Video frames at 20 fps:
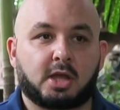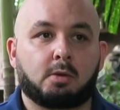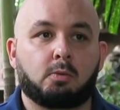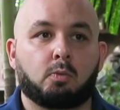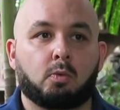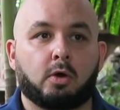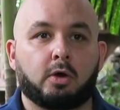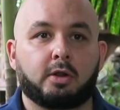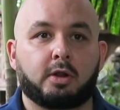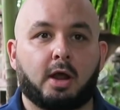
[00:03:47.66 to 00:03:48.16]
they
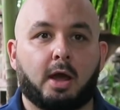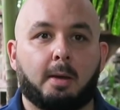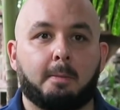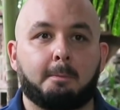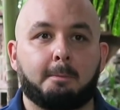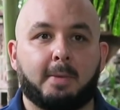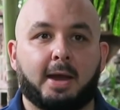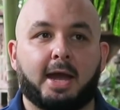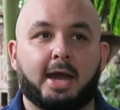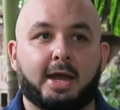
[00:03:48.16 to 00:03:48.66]
want a
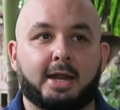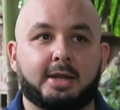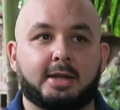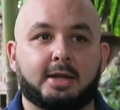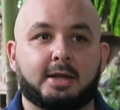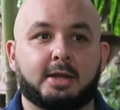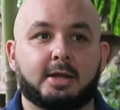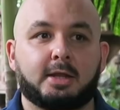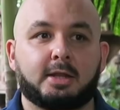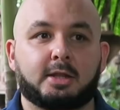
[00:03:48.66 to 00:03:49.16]

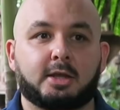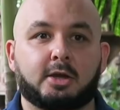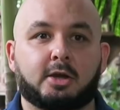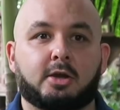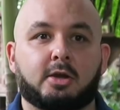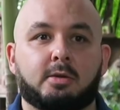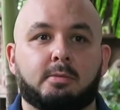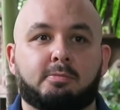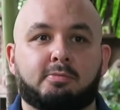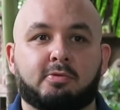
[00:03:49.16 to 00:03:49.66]
man that
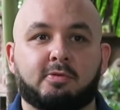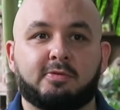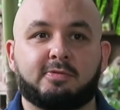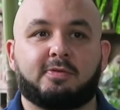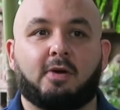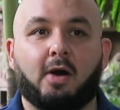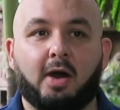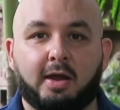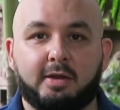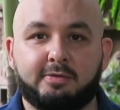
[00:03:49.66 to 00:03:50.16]
can
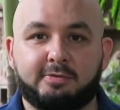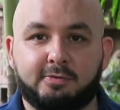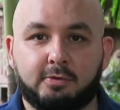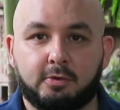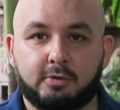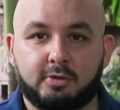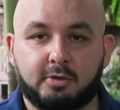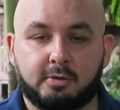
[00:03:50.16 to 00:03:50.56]
provide for